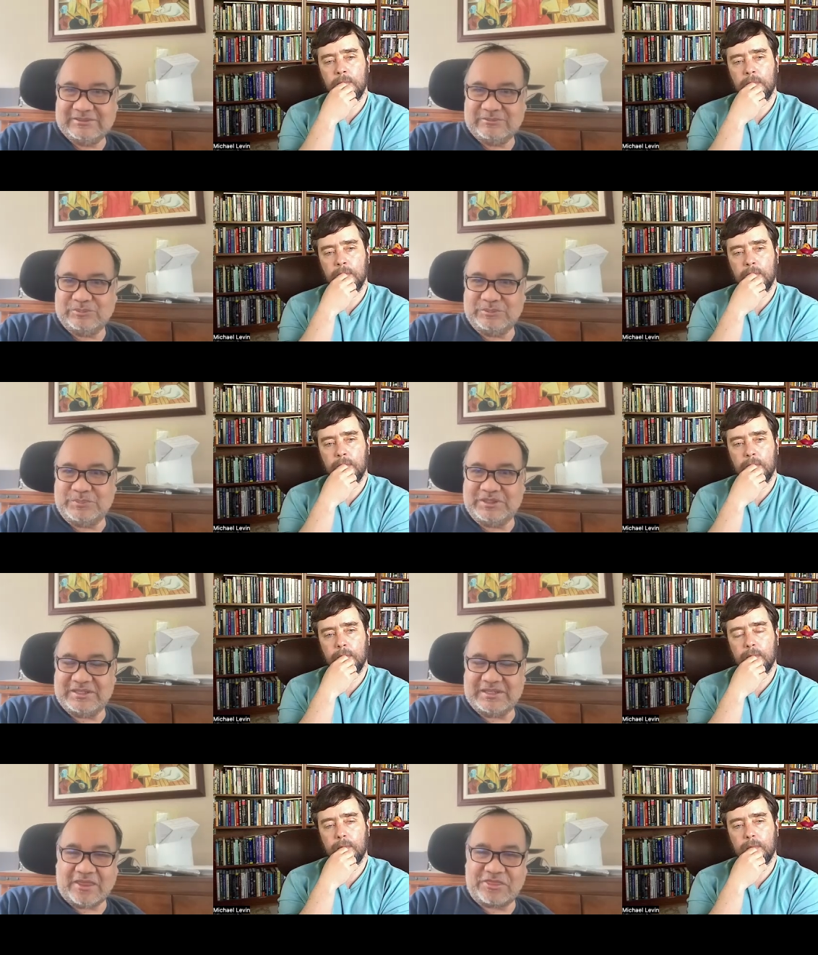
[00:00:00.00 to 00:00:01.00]
Speaker 1: would be
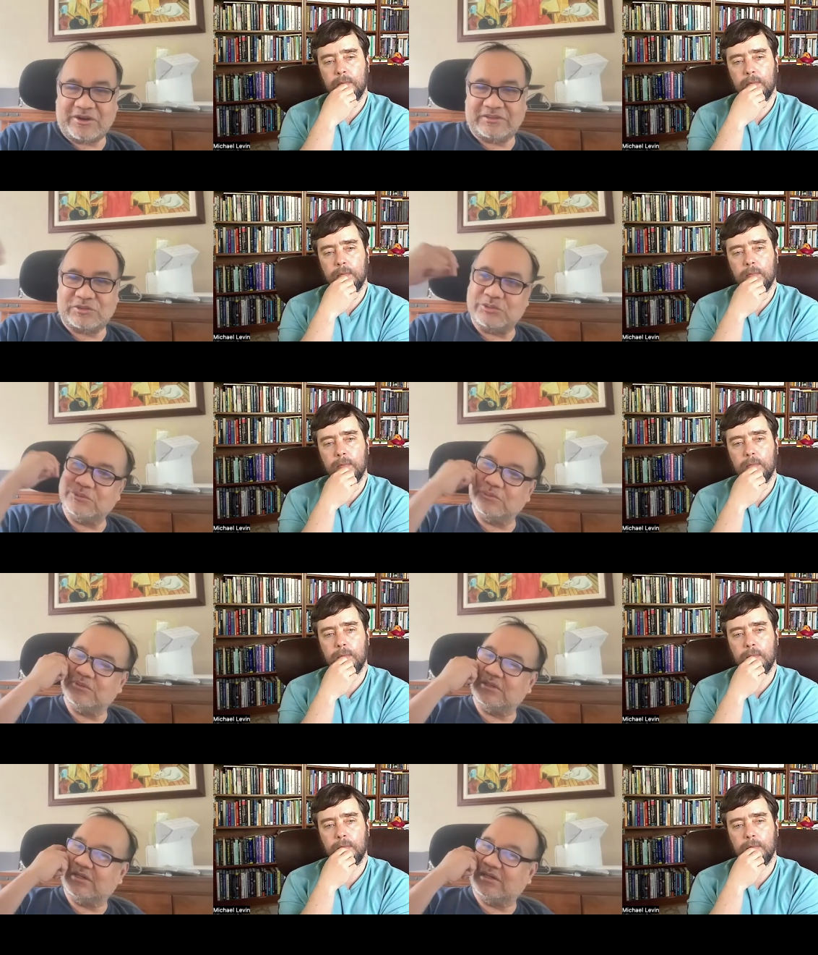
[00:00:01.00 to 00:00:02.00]
a threat to uh,
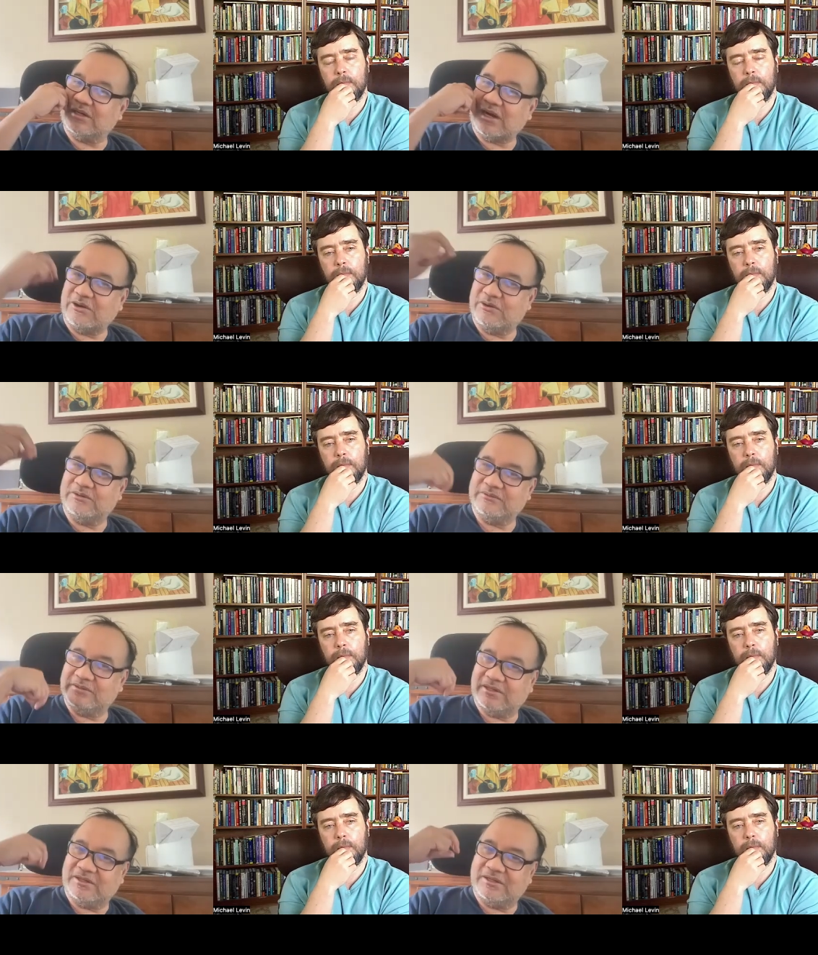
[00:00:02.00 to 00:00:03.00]
our own
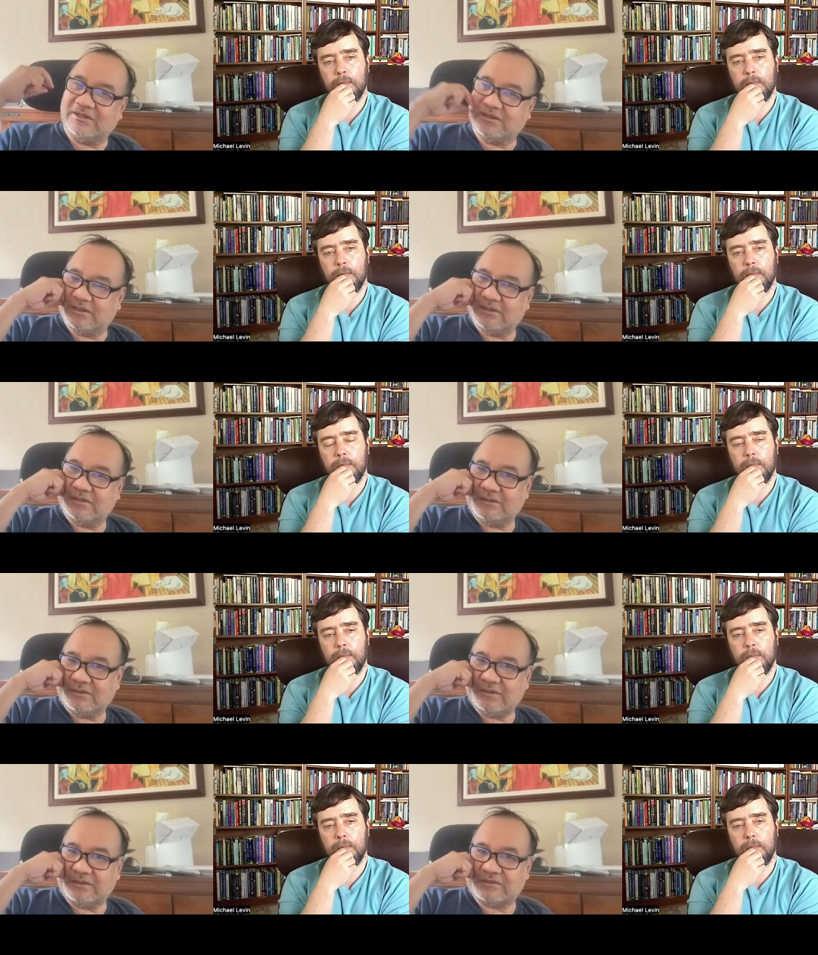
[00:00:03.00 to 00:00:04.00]
uh,
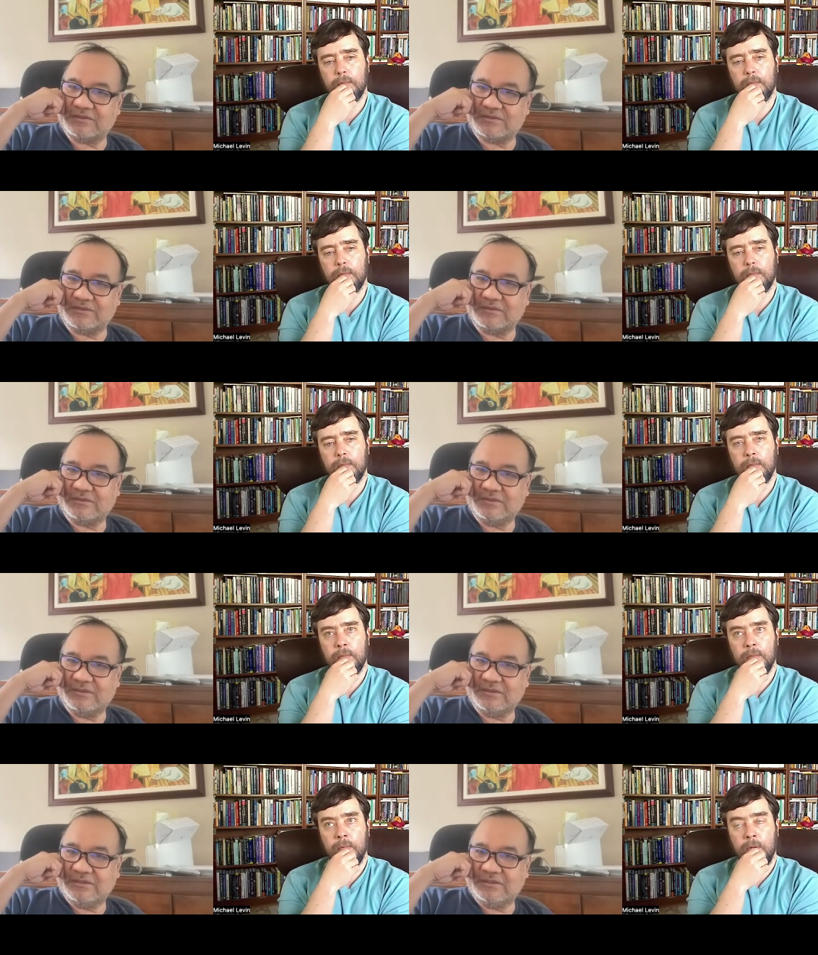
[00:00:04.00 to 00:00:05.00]
existence.
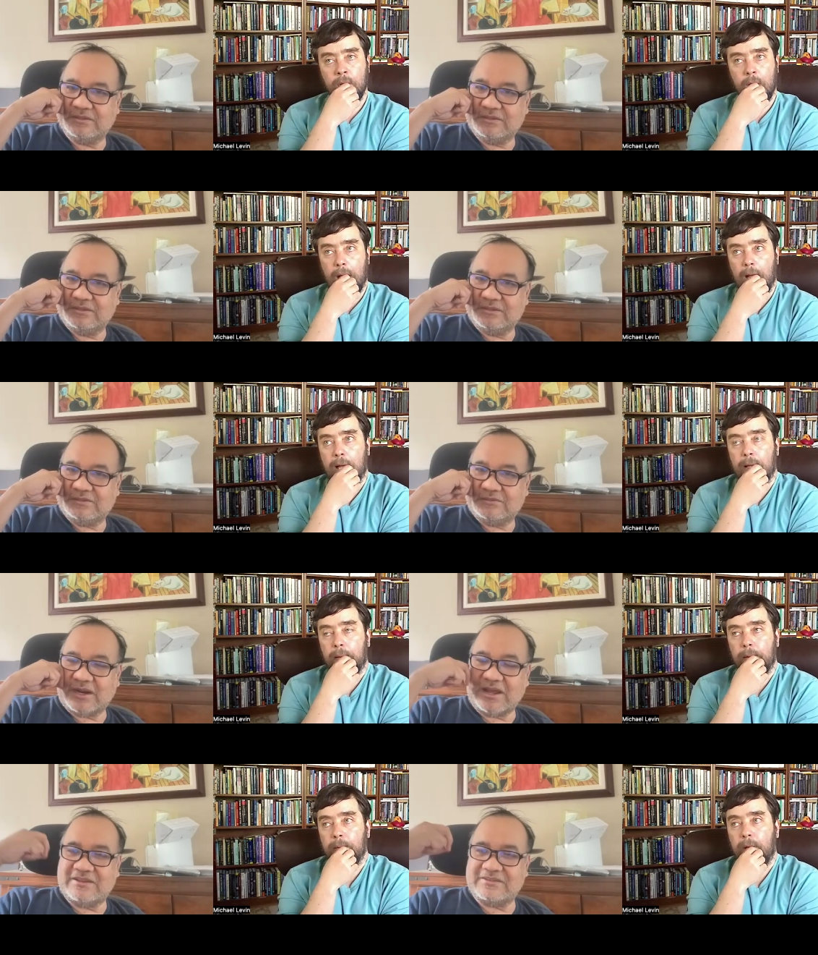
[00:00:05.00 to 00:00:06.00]

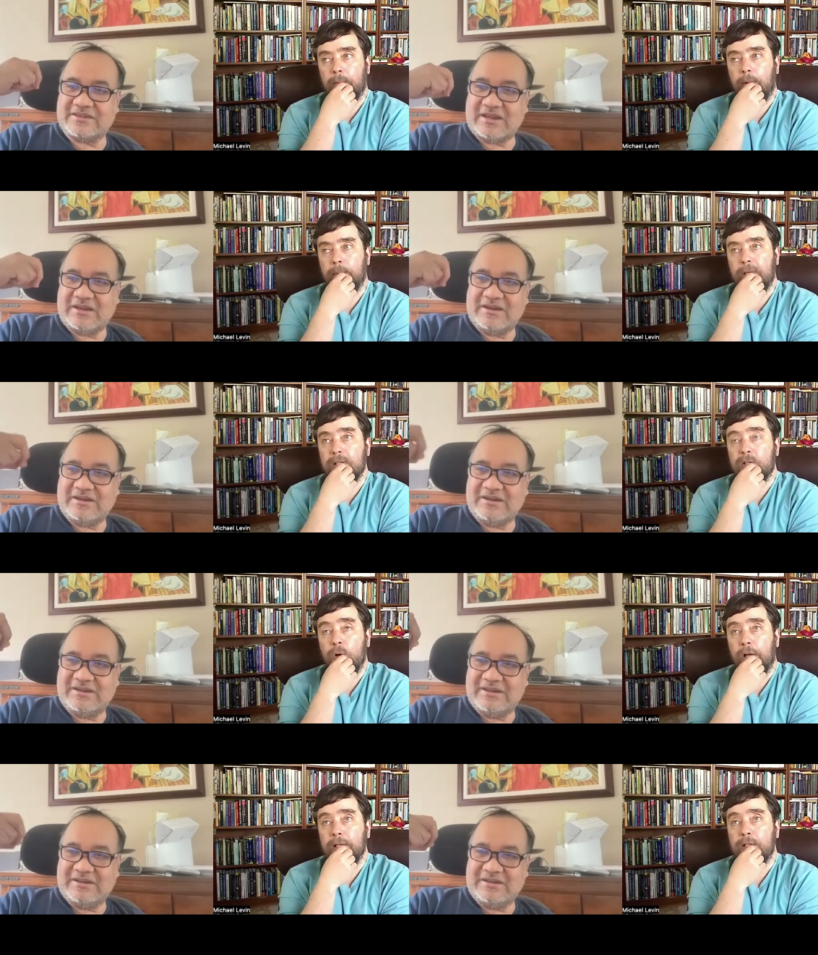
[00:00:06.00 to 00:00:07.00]
Speaker 2: I, I, I mean, it's
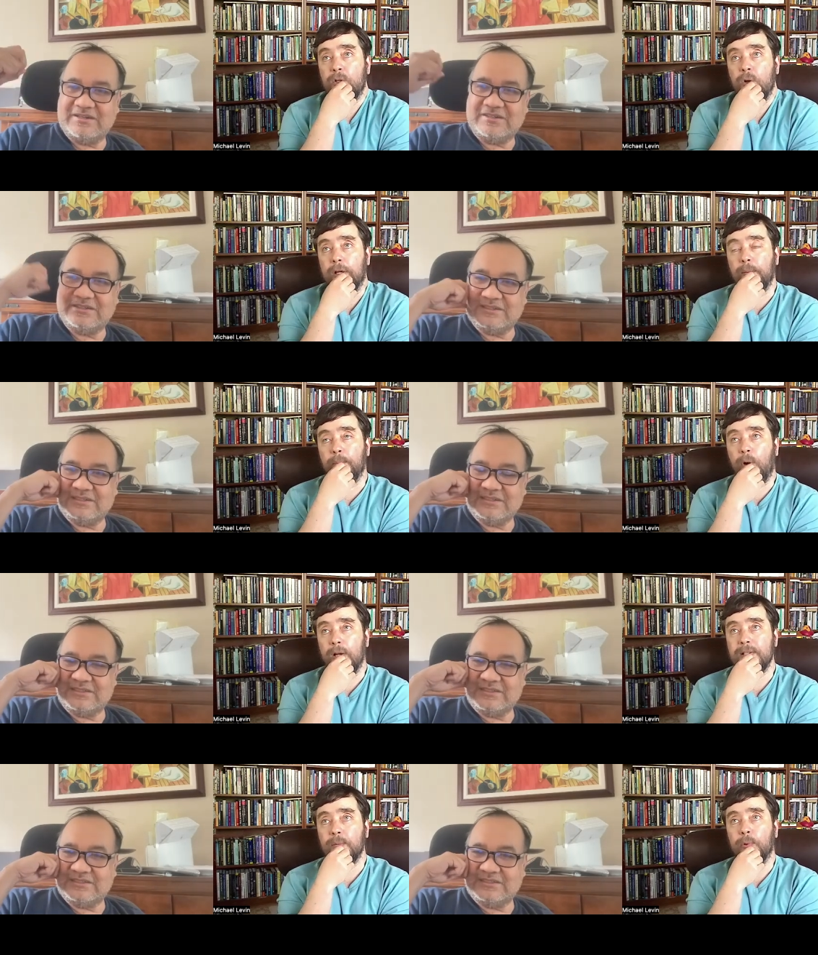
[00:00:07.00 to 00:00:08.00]
not it's not
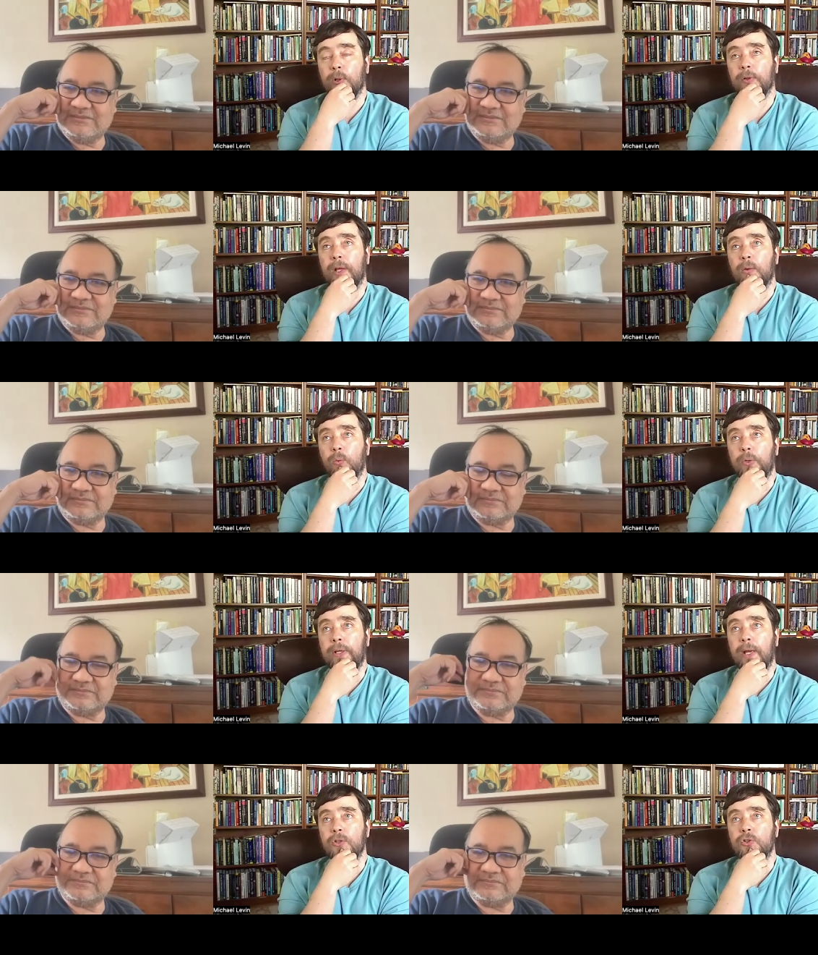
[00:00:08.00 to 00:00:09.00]
impossible that
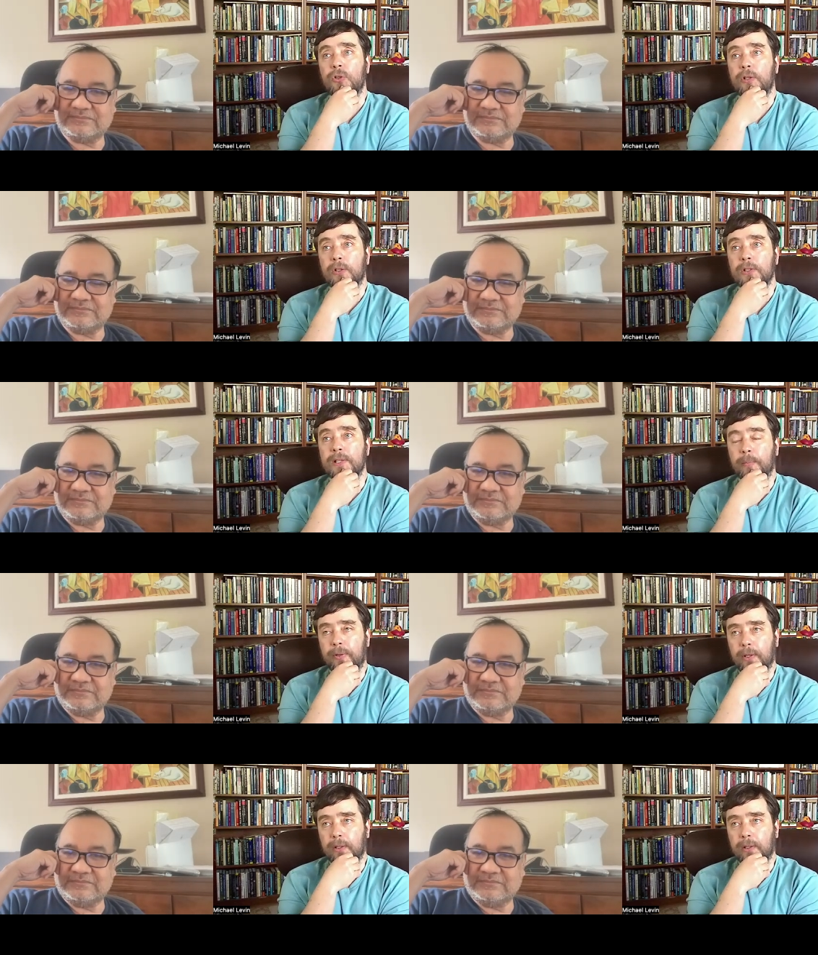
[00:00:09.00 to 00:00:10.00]
we engineer
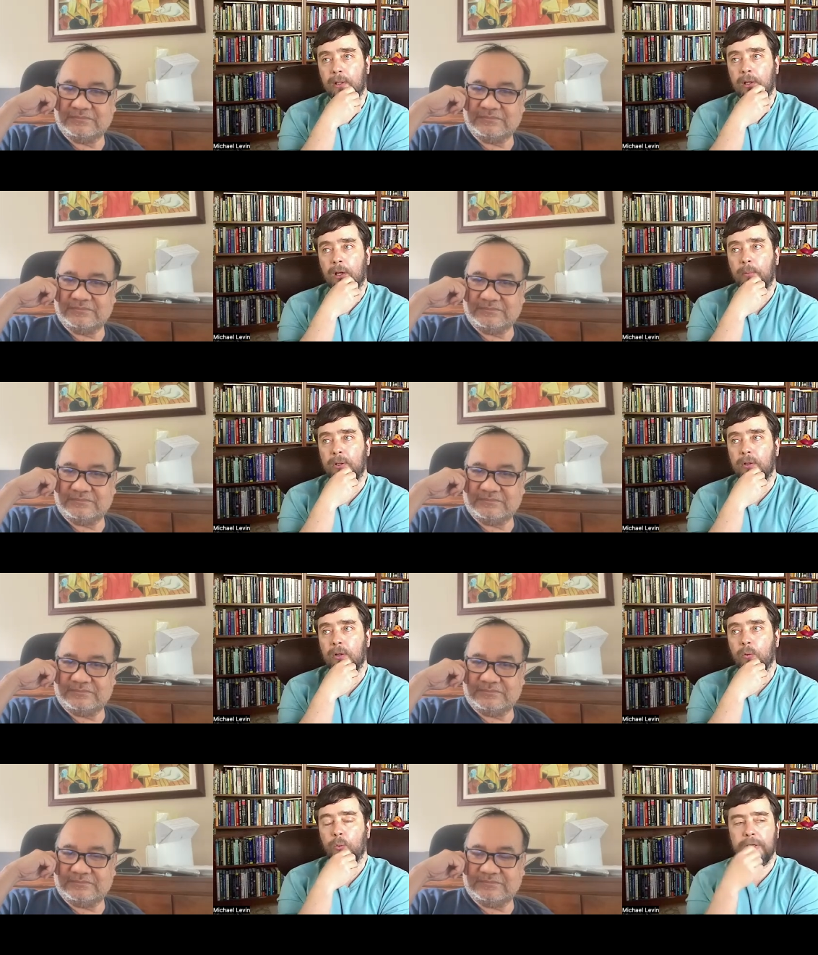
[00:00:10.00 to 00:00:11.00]
something I mean,
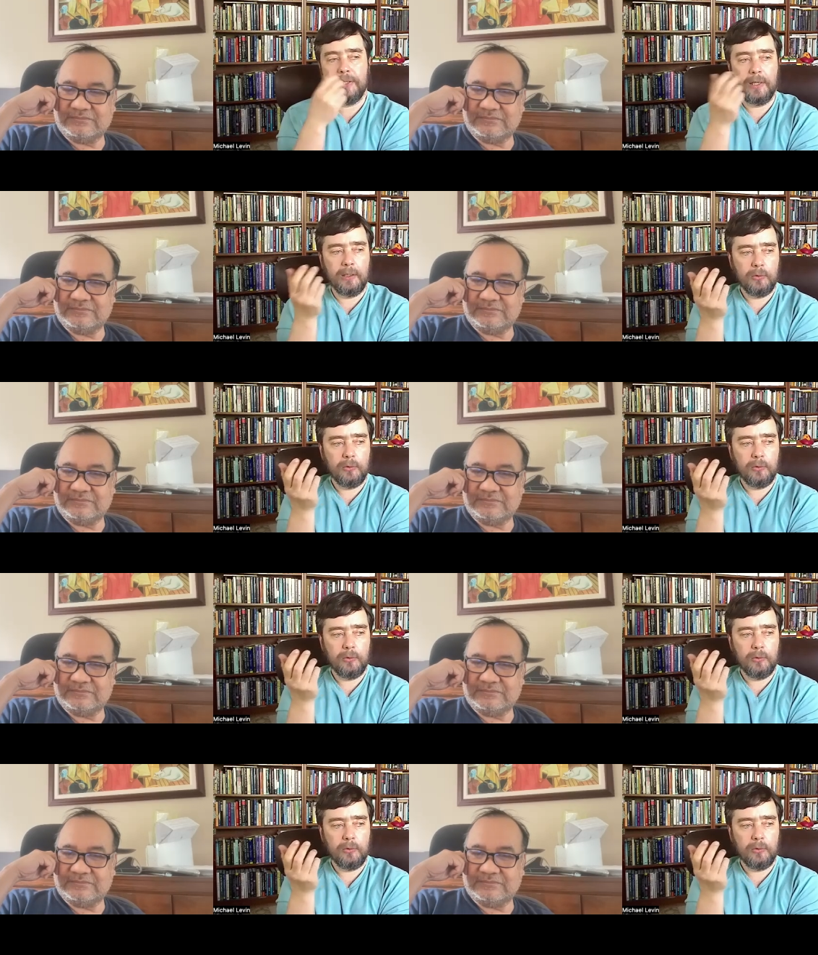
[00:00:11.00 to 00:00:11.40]
we did